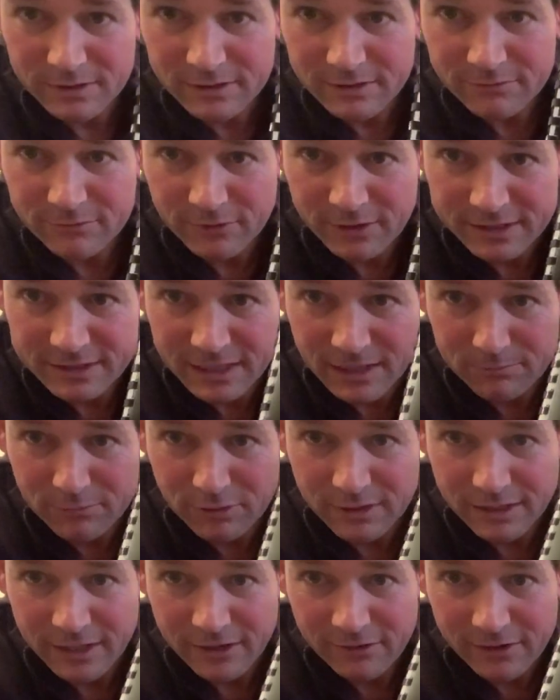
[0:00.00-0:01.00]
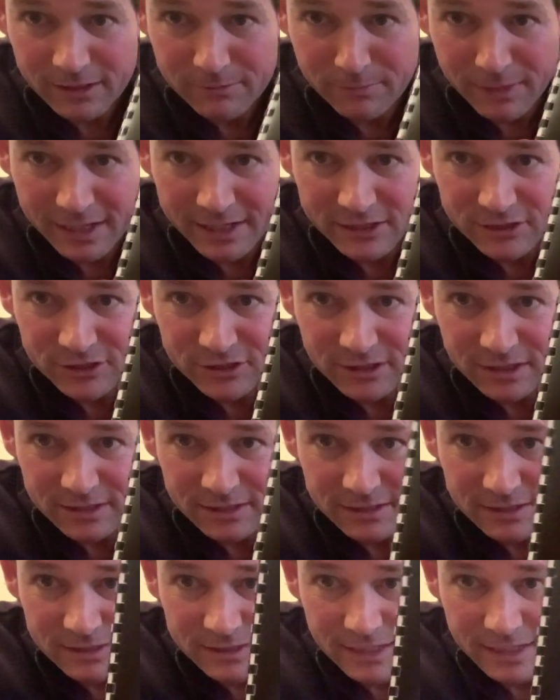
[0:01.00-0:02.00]
for example, Eric managed to
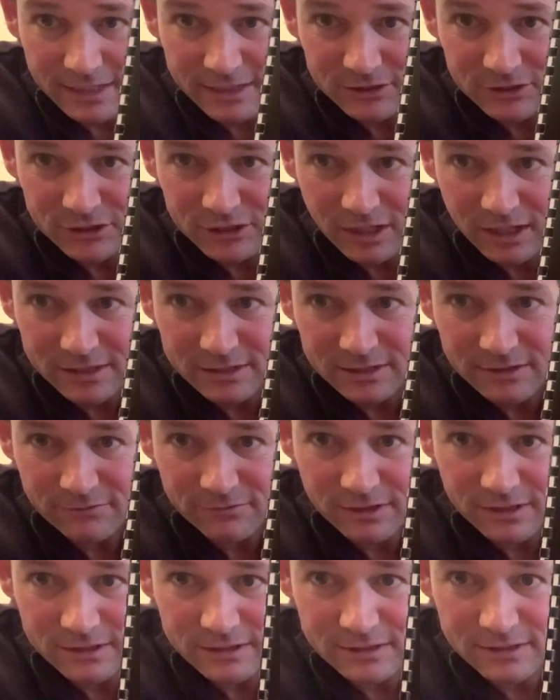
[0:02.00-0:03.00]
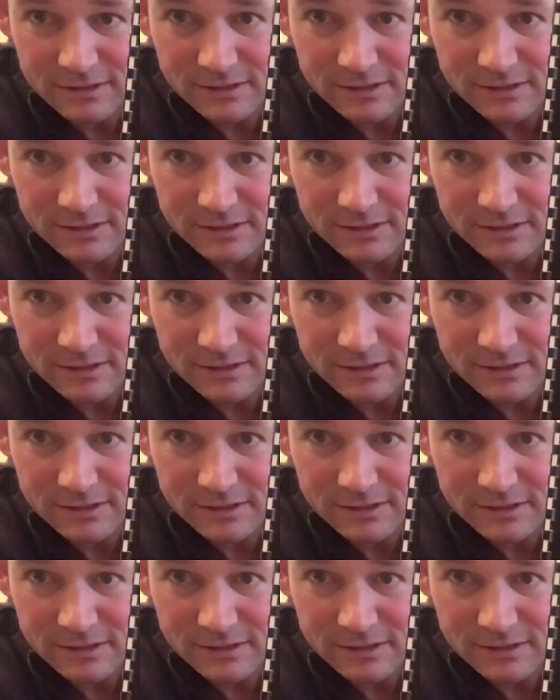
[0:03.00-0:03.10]
take shots of the